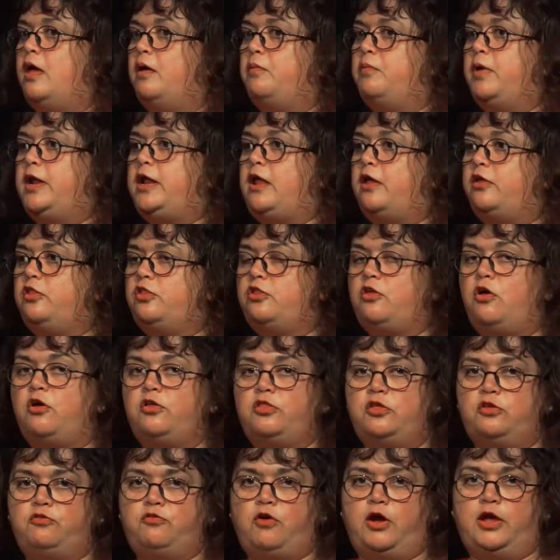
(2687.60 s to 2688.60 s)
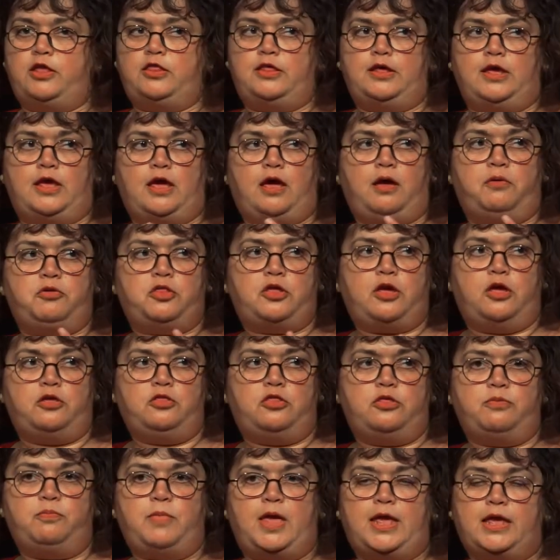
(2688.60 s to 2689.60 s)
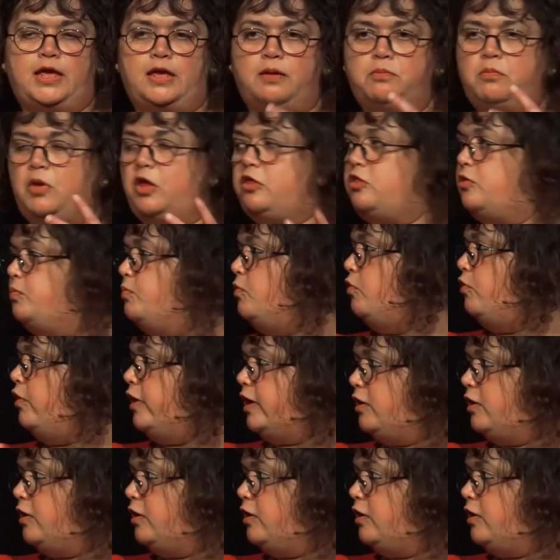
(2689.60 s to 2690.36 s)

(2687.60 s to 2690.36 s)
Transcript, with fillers: when I started writing it, I was going to make it much more